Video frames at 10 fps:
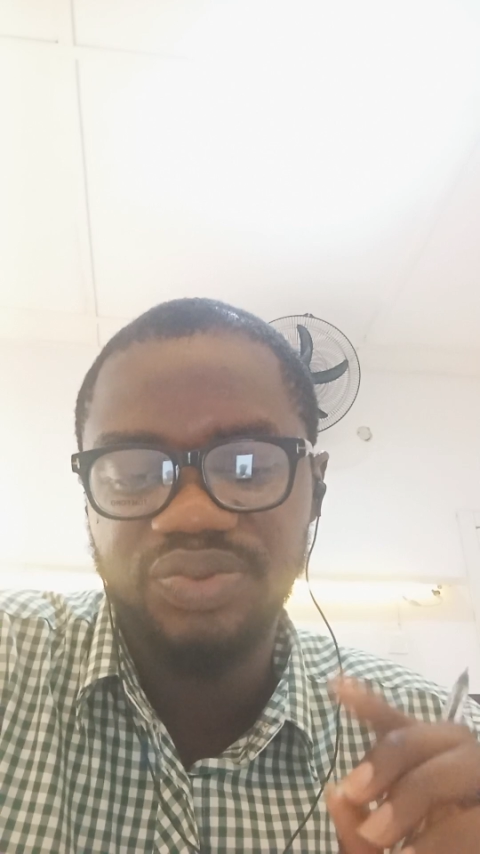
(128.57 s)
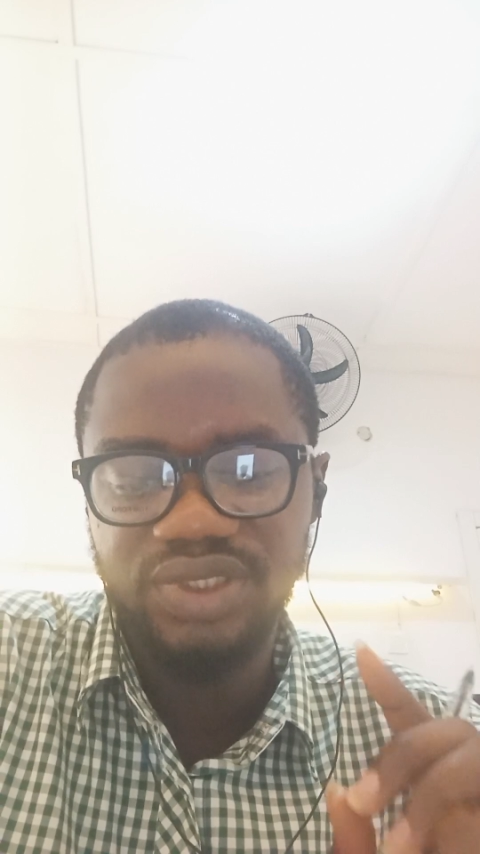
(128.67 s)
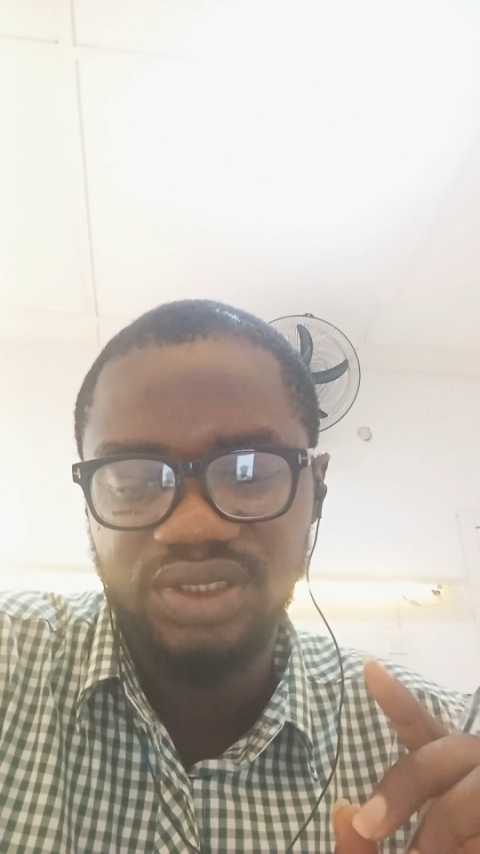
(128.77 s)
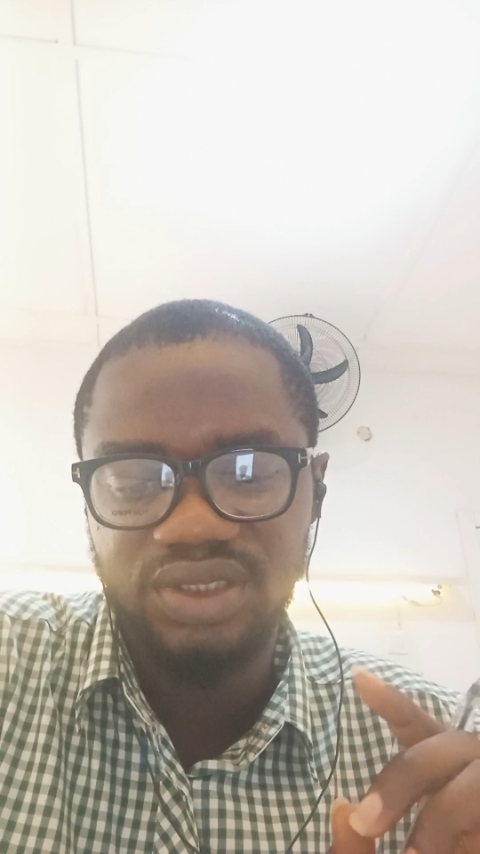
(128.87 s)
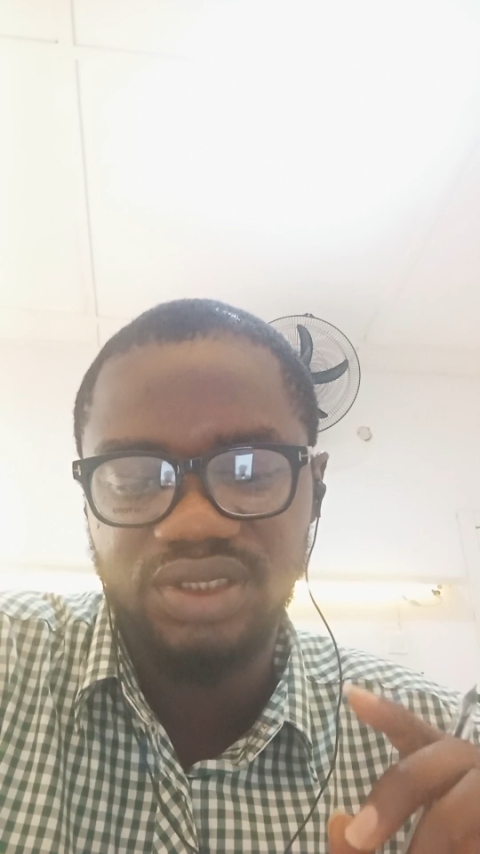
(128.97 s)
the
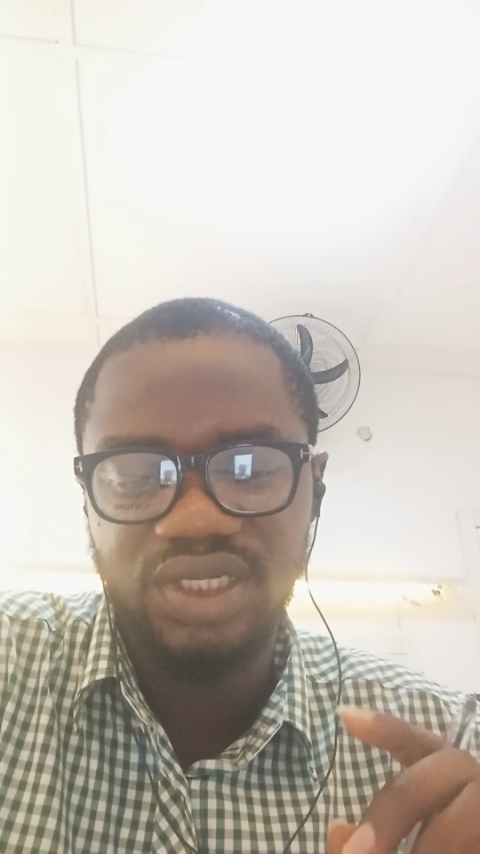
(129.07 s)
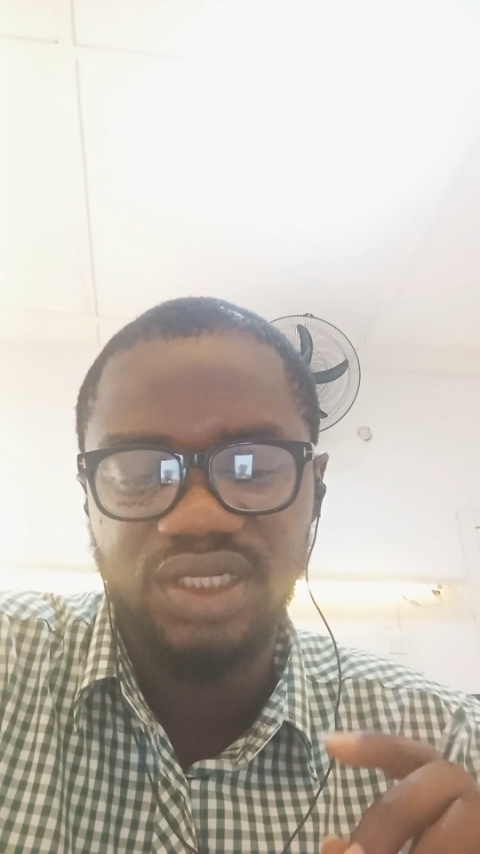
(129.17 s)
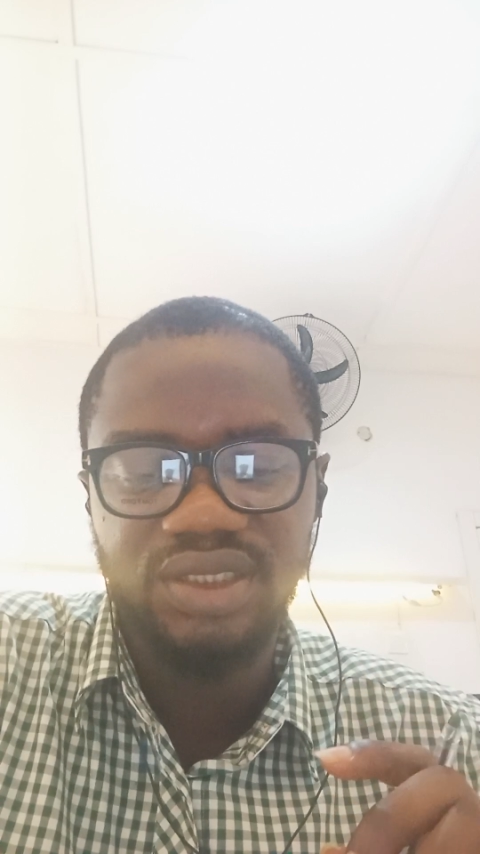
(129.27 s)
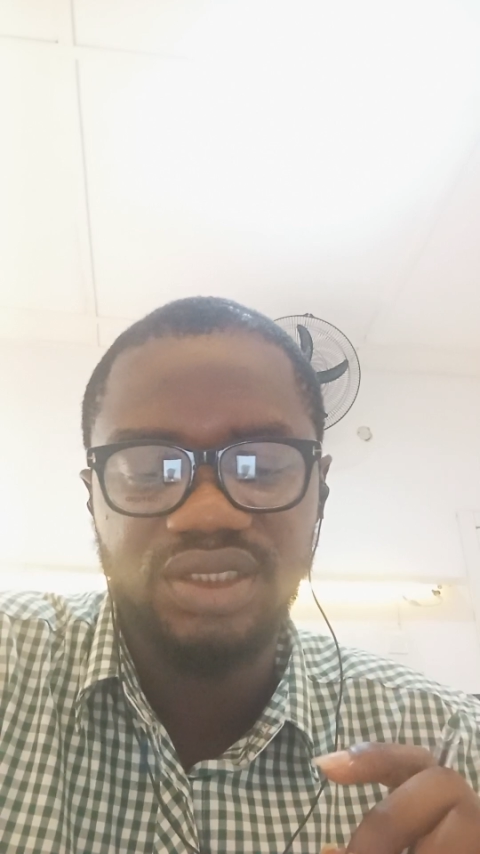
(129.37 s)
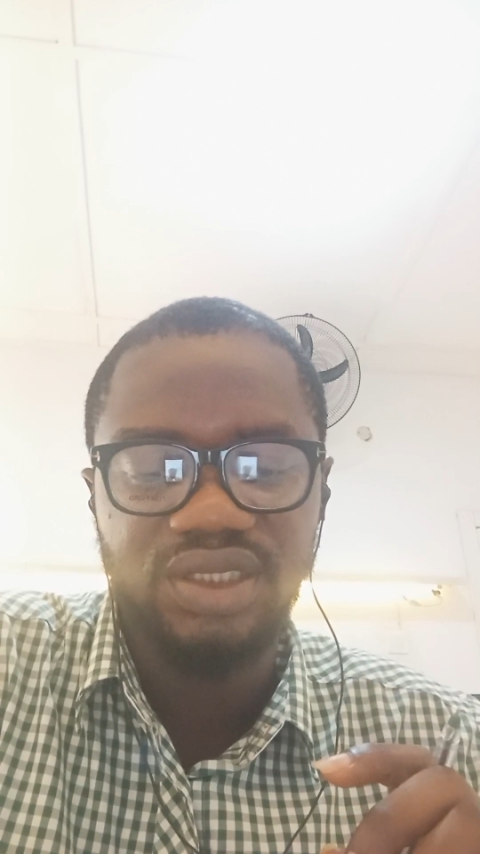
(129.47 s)
prince
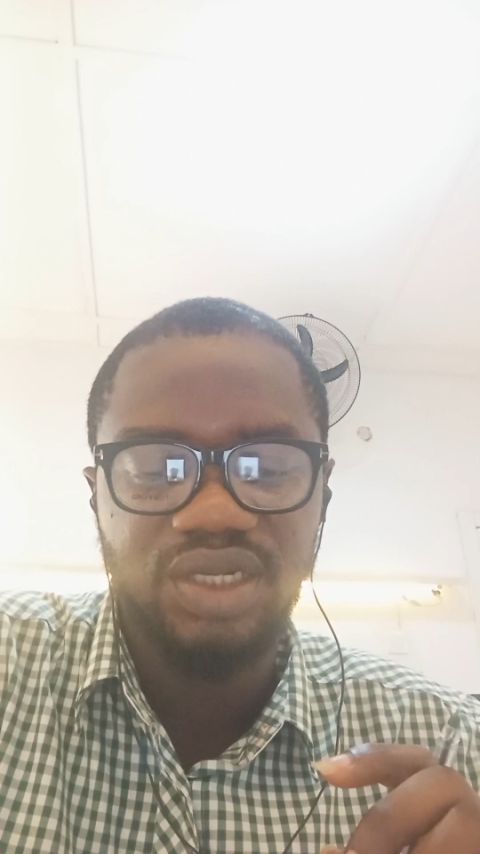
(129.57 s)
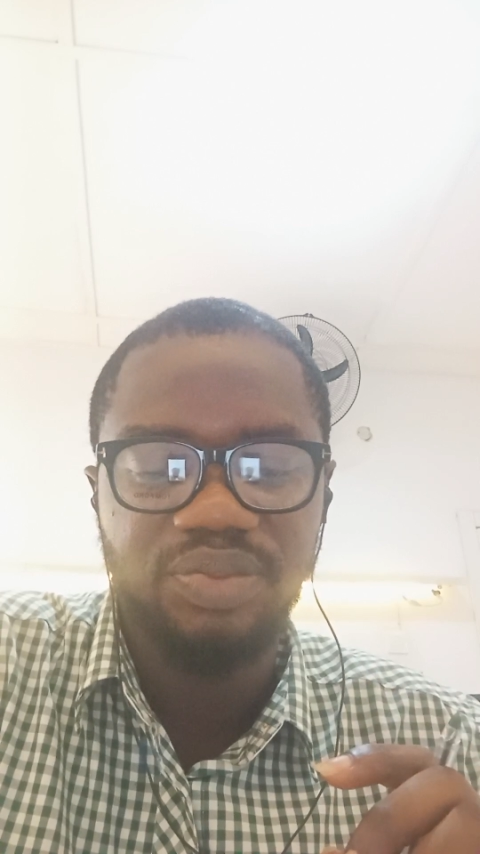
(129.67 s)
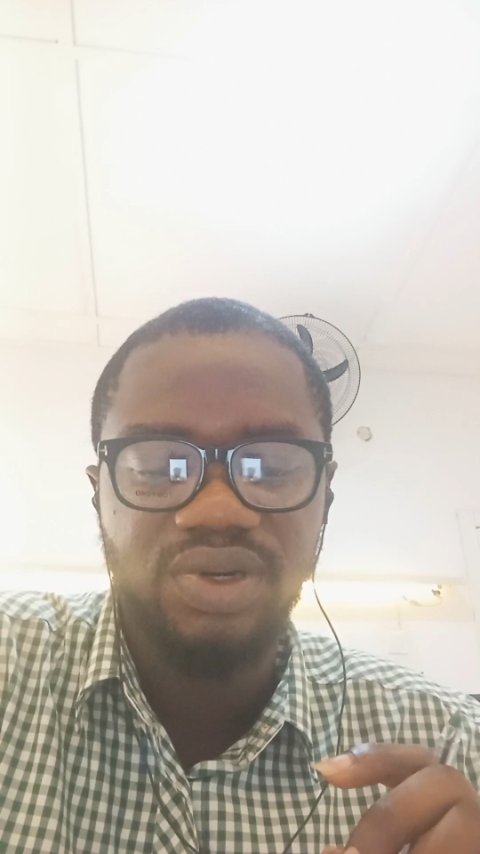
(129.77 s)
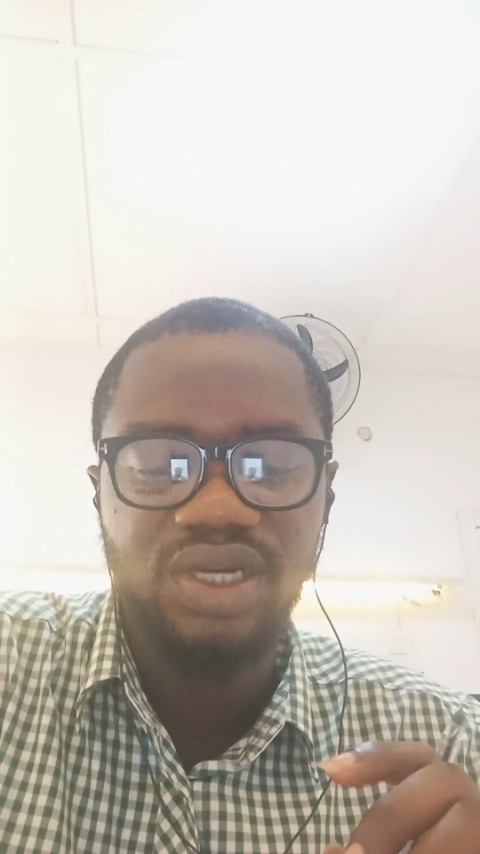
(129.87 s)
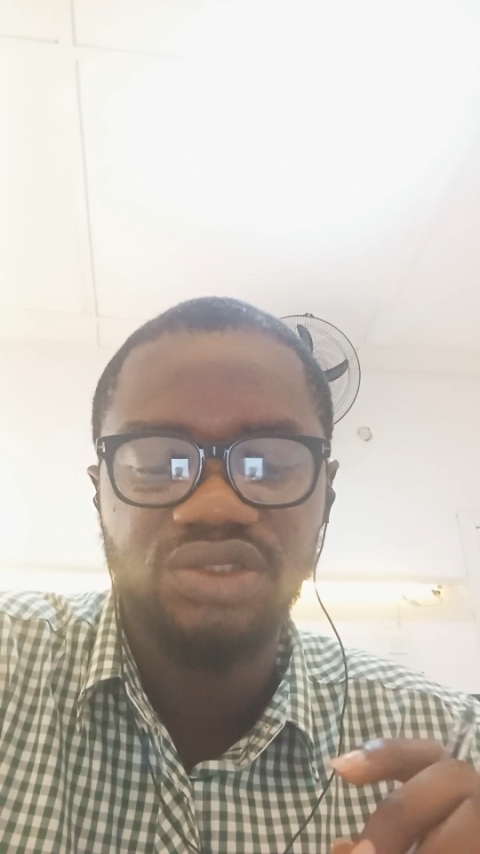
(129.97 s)
said
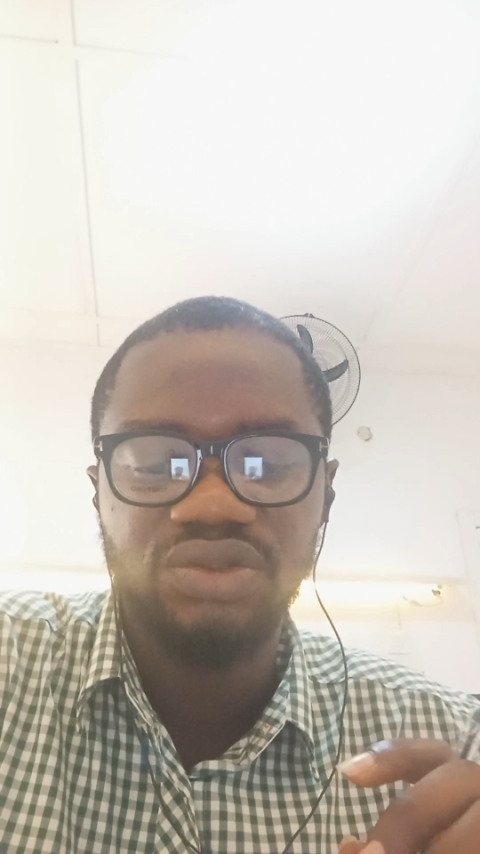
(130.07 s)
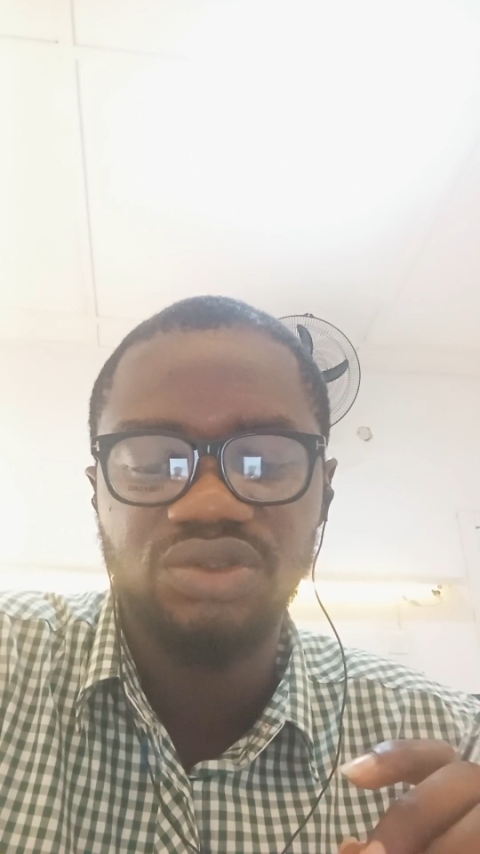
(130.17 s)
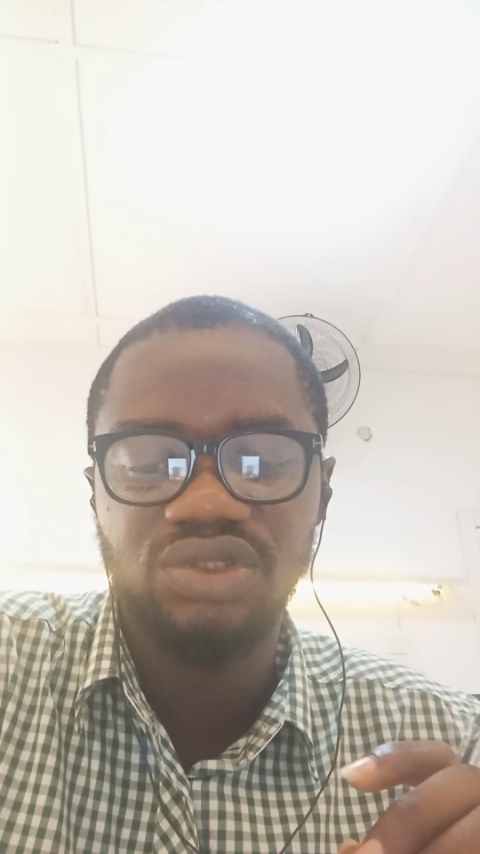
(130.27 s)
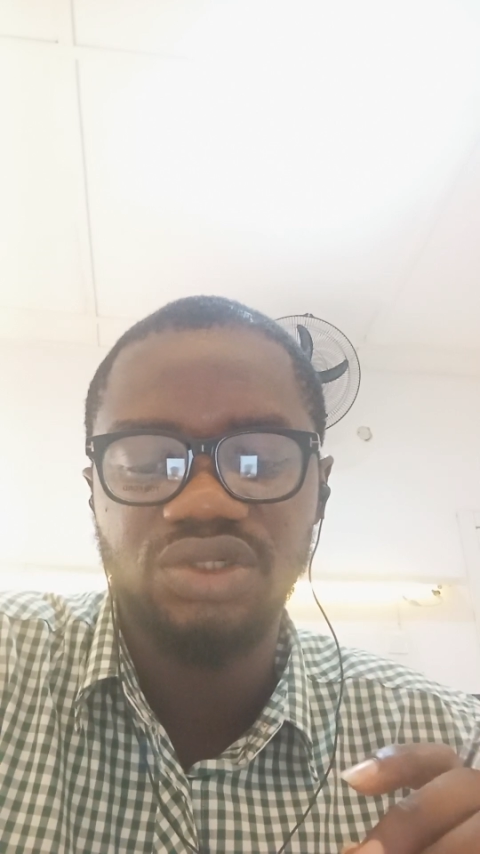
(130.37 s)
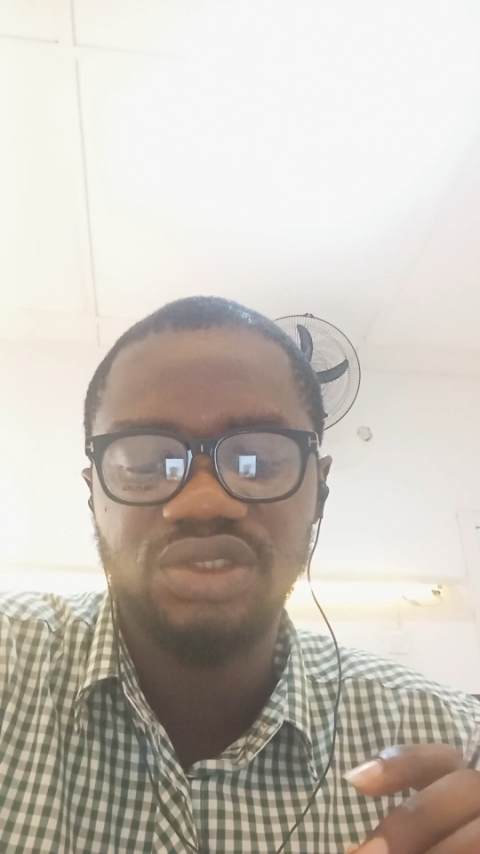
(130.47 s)
power
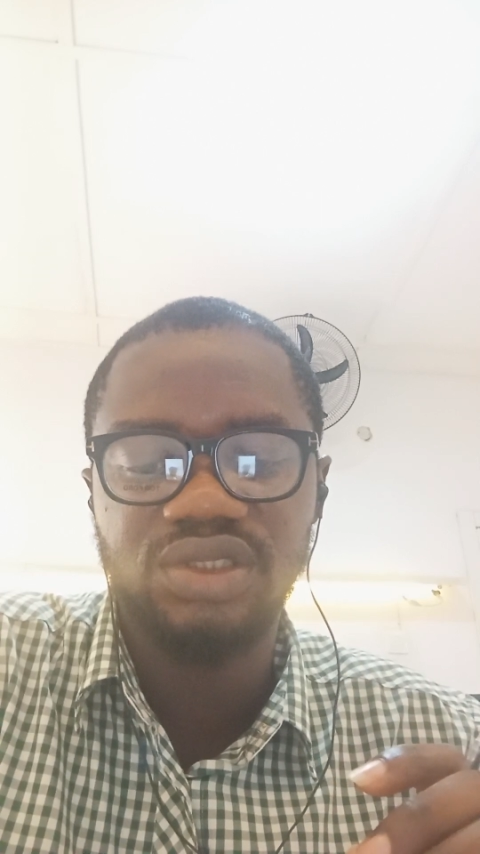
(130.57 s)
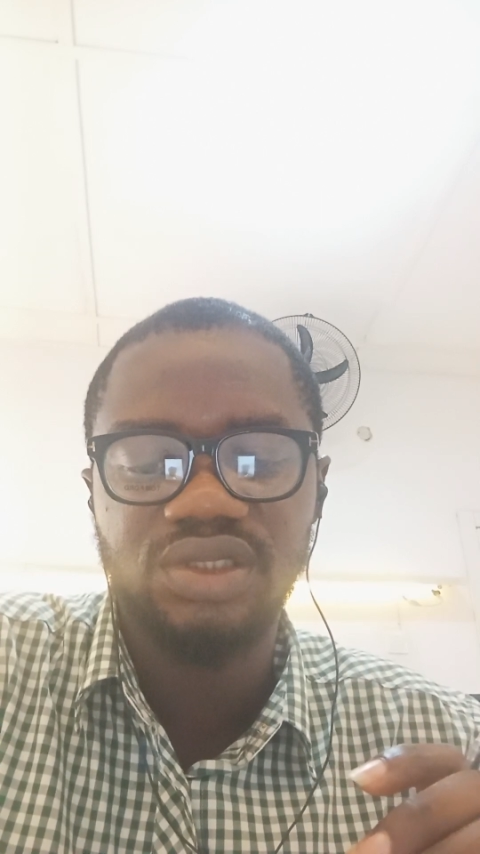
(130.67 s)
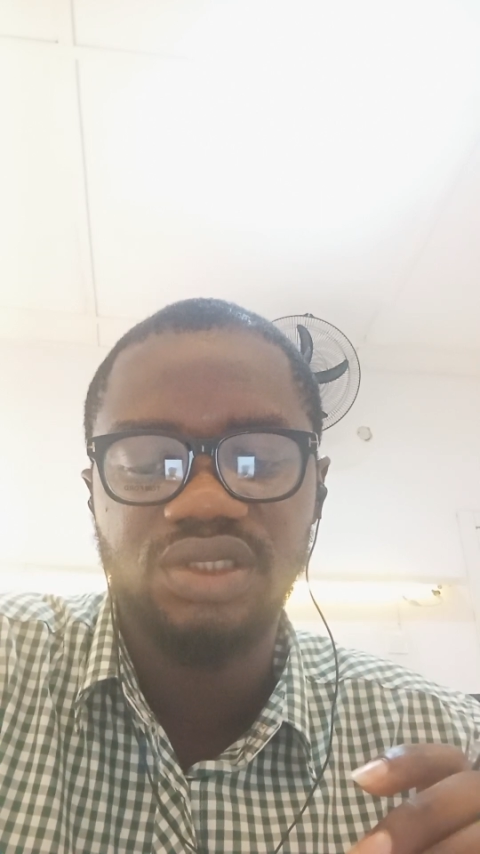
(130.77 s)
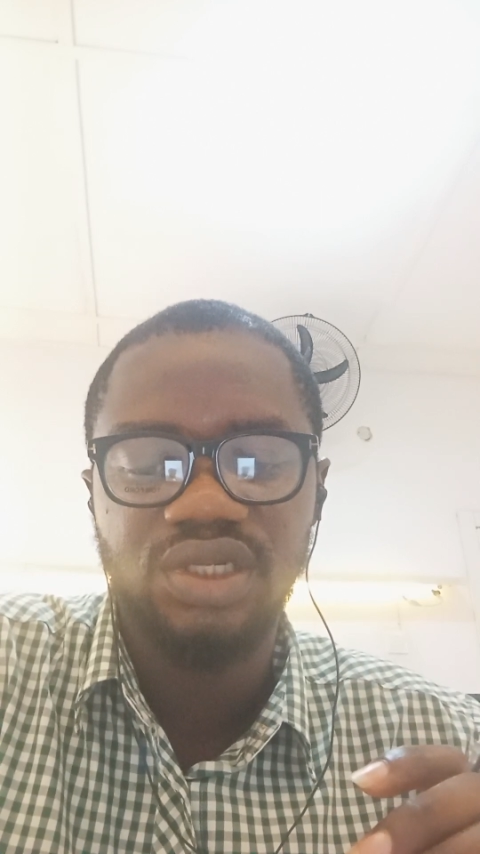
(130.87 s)
should not